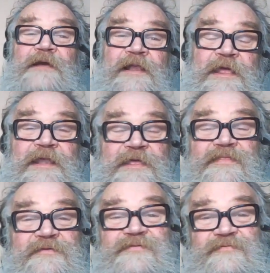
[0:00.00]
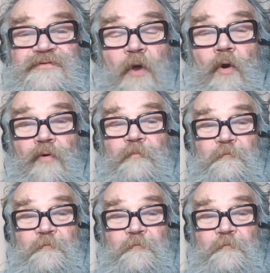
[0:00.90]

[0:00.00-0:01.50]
Clearly, this is not